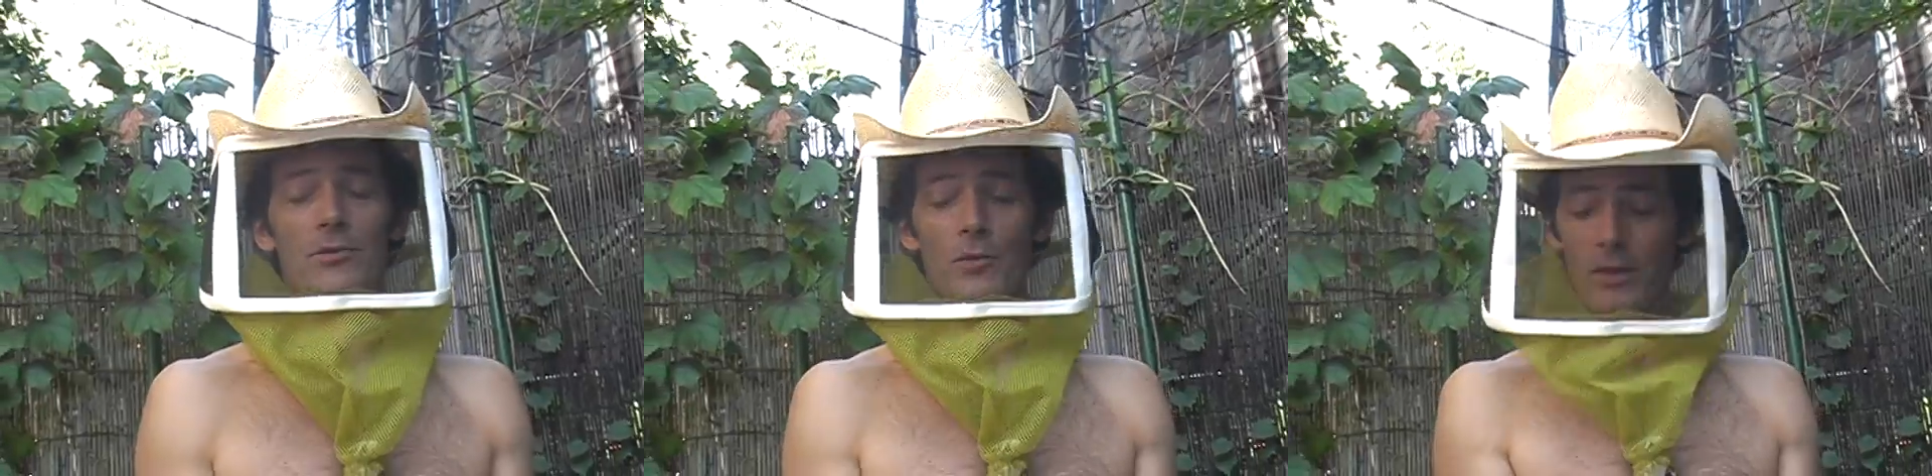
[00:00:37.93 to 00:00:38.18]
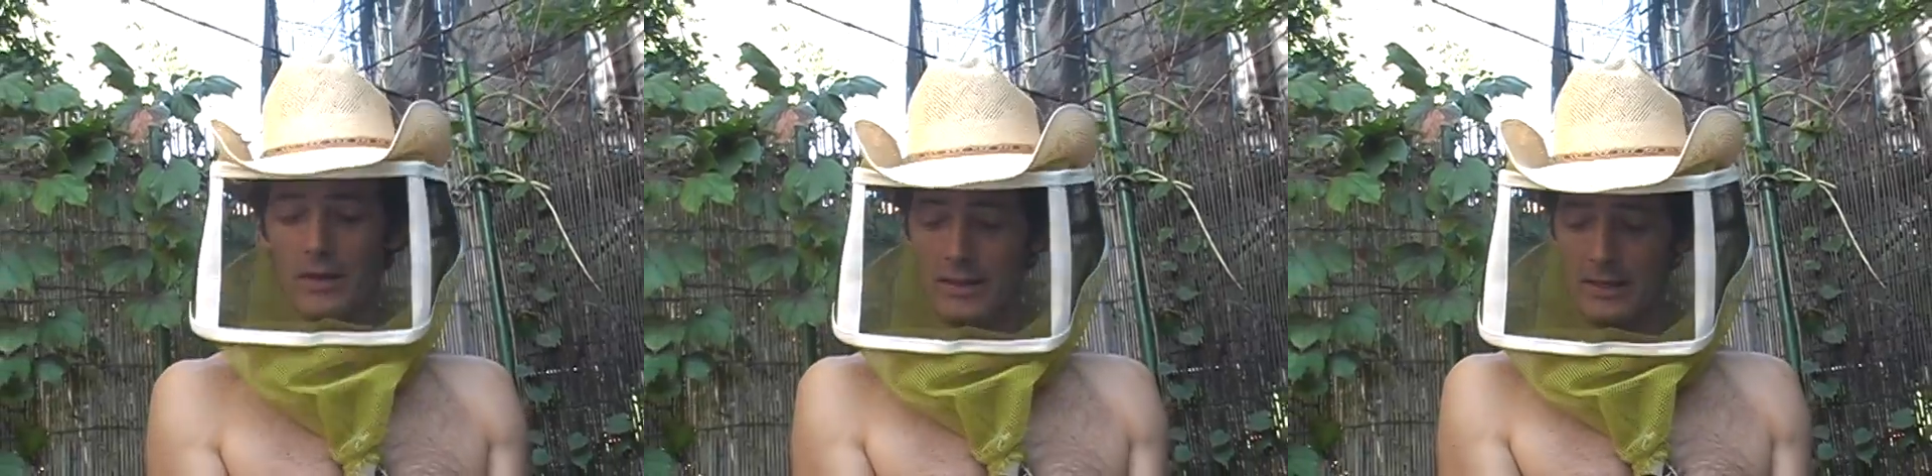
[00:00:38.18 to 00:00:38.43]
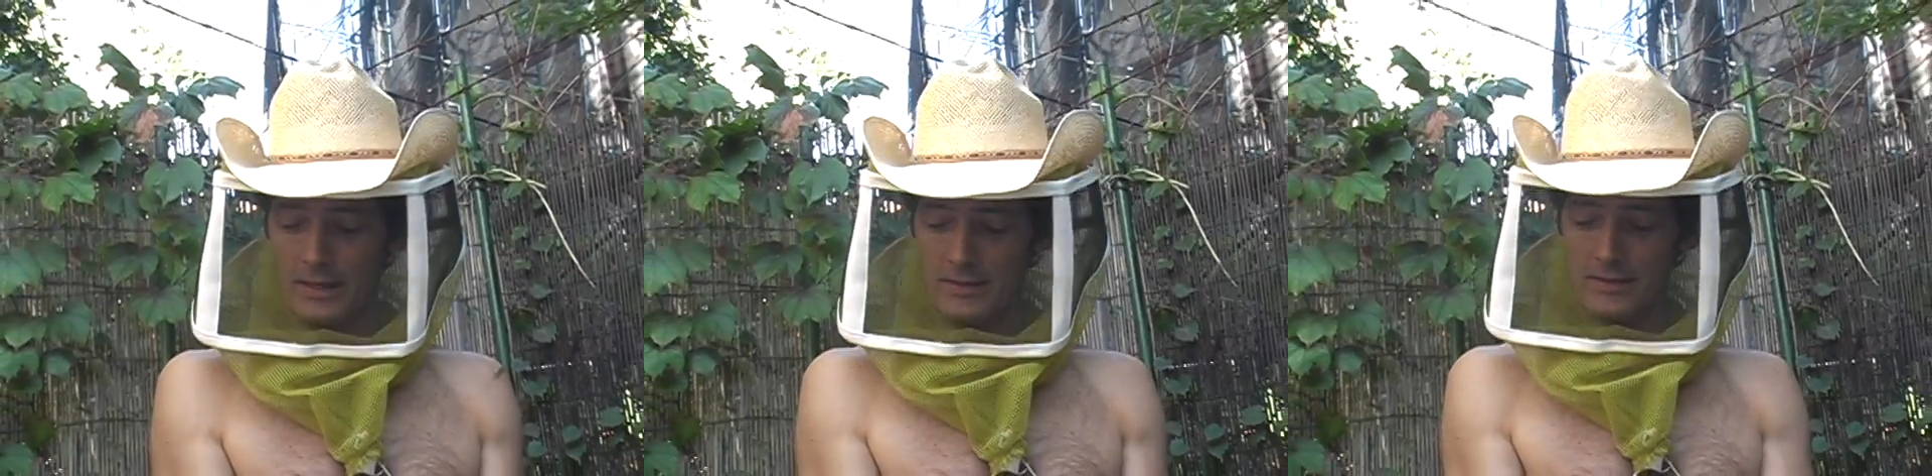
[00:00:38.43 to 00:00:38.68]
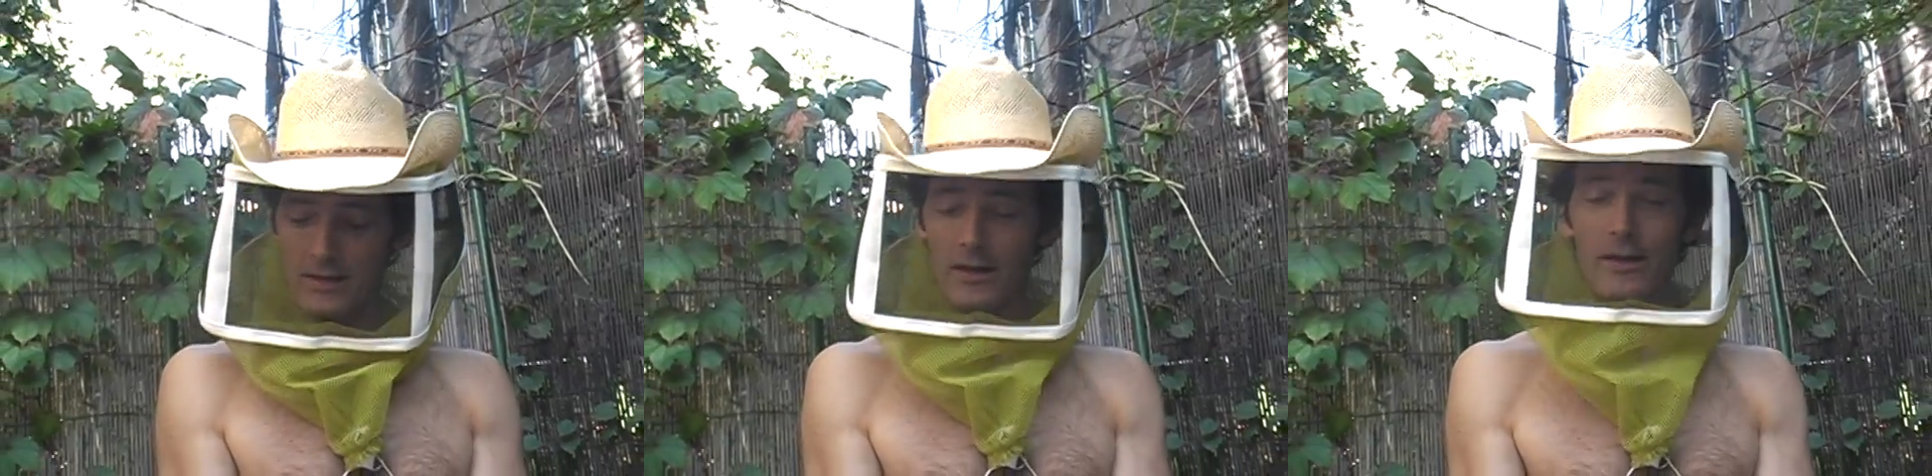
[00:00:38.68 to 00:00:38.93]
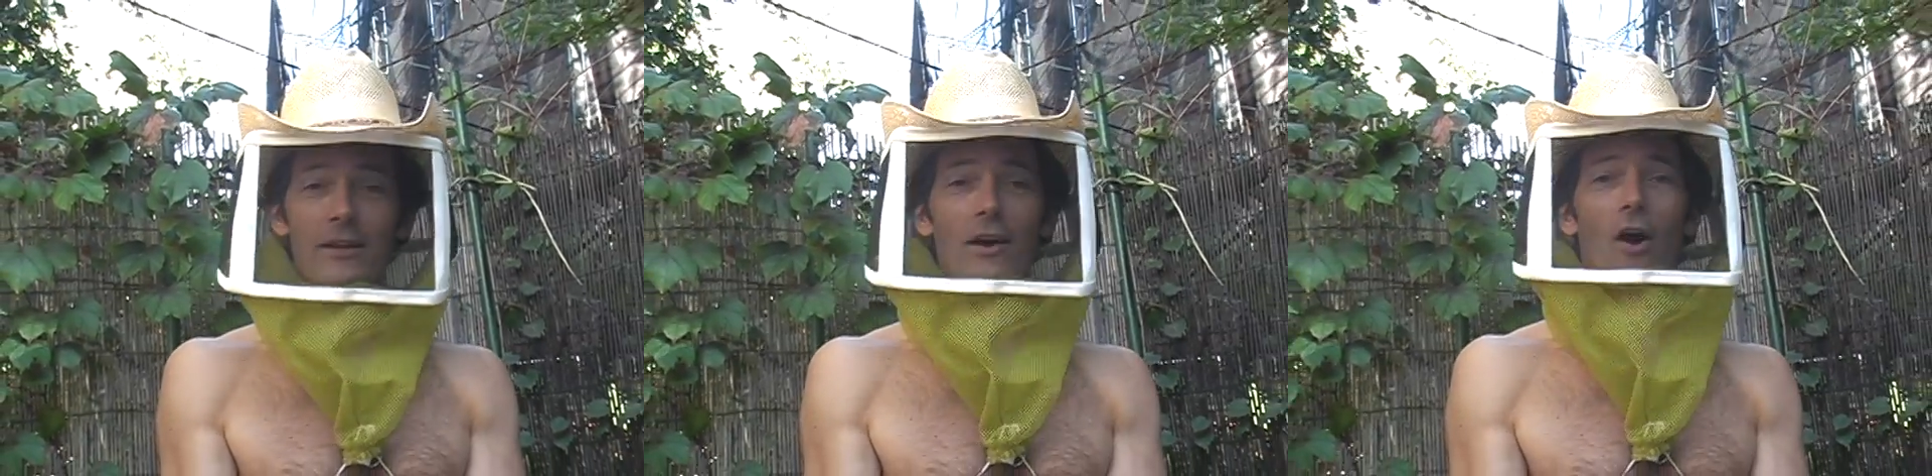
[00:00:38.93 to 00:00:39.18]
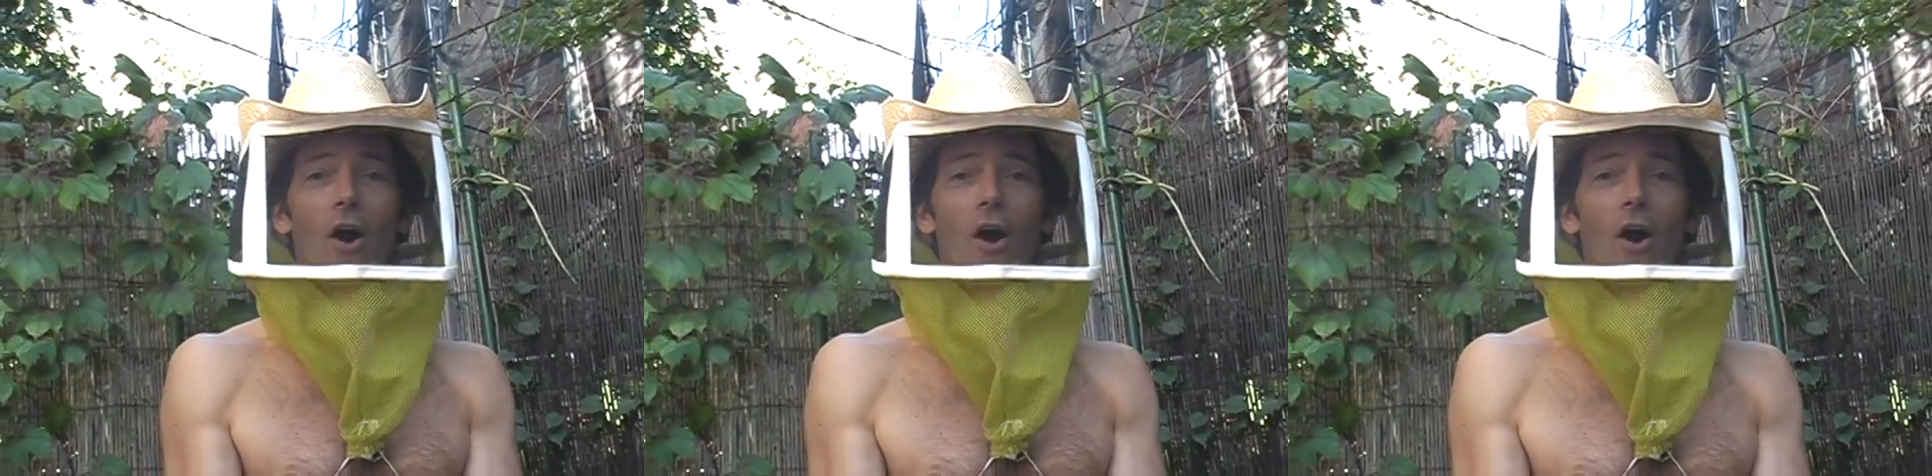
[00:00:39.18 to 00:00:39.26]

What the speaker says: it's one thing to get stung in the